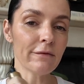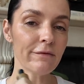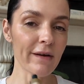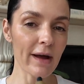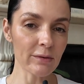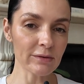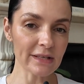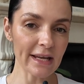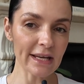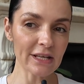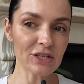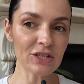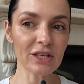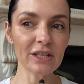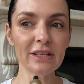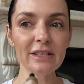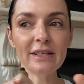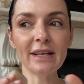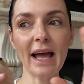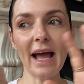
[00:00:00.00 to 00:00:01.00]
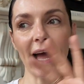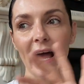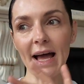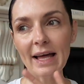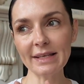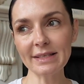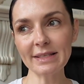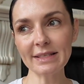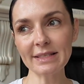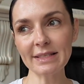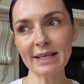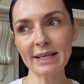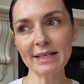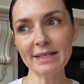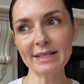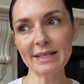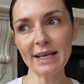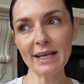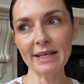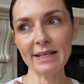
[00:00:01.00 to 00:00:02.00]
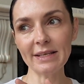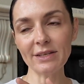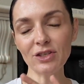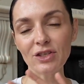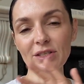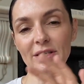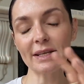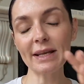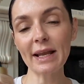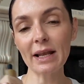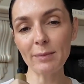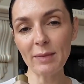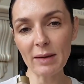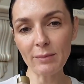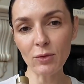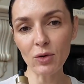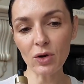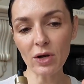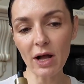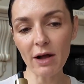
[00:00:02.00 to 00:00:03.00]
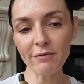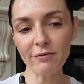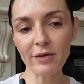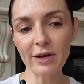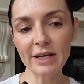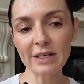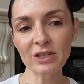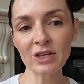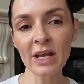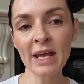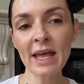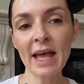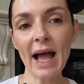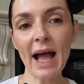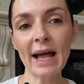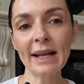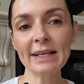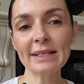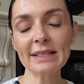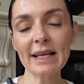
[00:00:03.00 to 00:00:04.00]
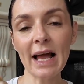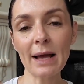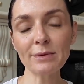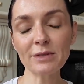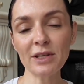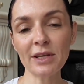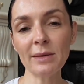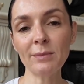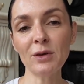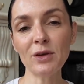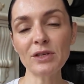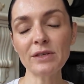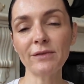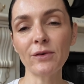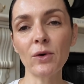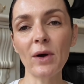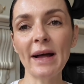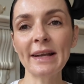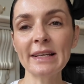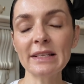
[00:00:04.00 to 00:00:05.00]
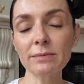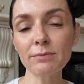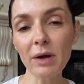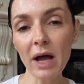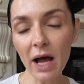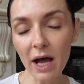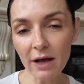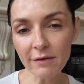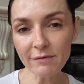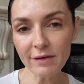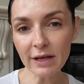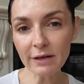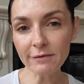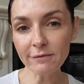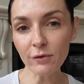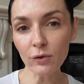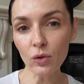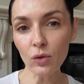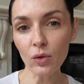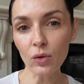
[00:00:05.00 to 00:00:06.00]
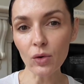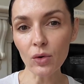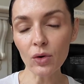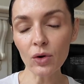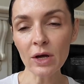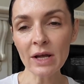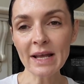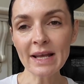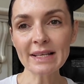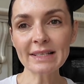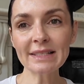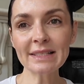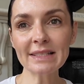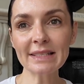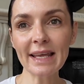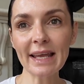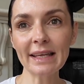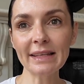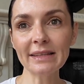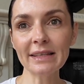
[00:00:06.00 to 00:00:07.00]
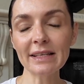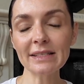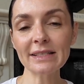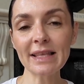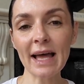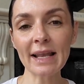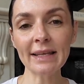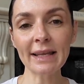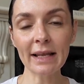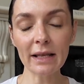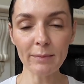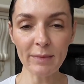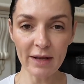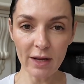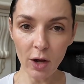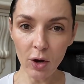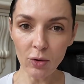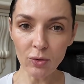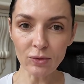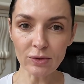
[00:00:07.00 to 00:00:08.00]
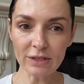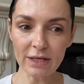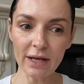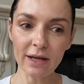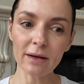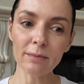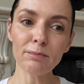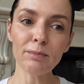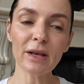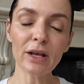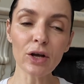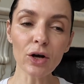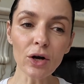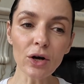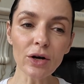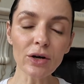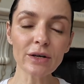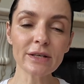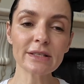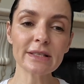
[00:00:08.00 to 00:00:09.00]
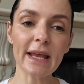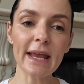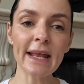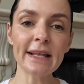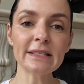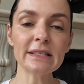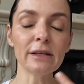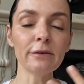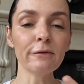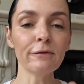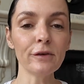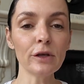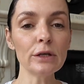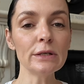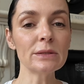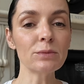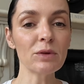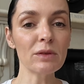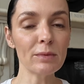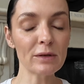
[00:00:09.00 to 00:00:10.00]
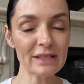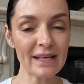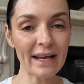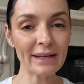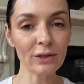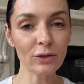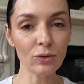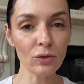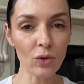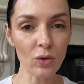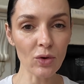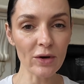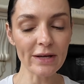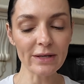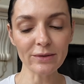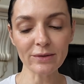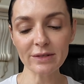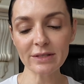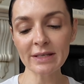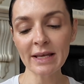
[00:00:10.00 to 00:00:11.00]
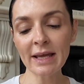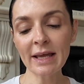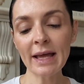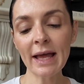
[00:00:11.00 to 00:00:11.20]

foundation and a skin tint, just a little bit more coverage. And it's absolutely beautiful. And it's perfect for skin that's that little bit older because it's infused with botanical oils.